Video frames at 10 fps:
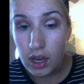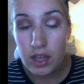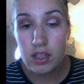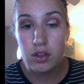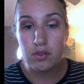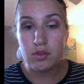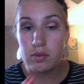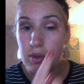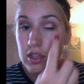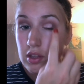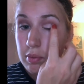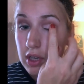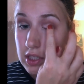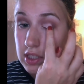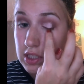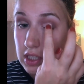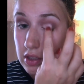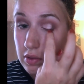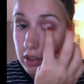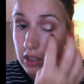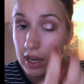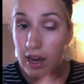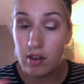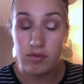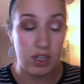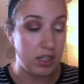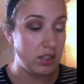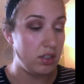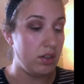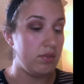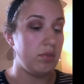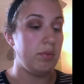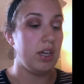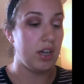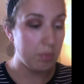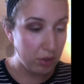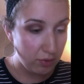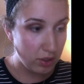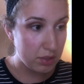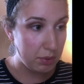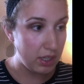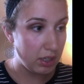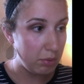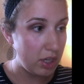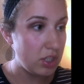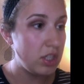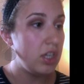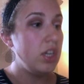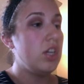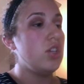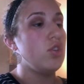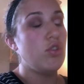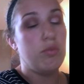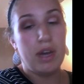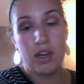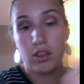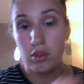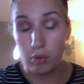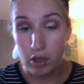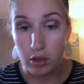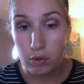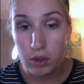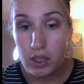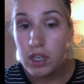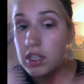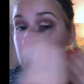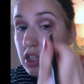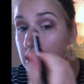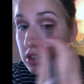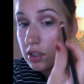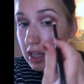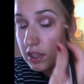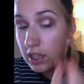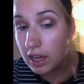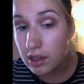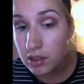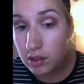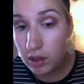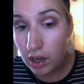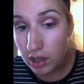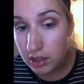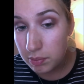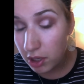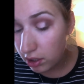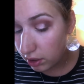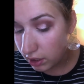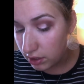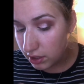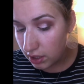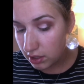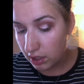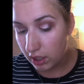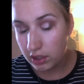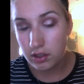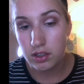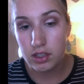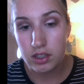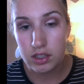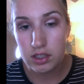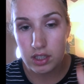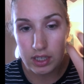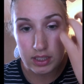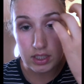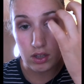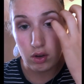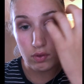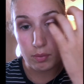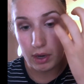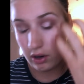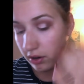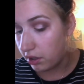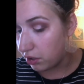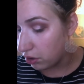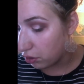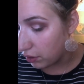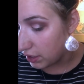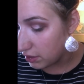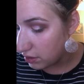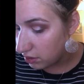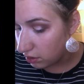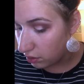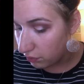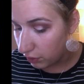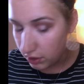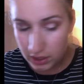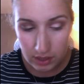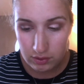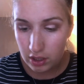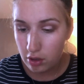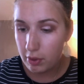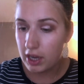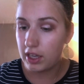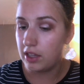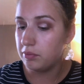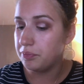And then you have to repeat the process that you really have done. So you have to pick up your first blending brush, you go back through, just so that that sparkly dust color isn't overpowering your crease. So you first have to go back in.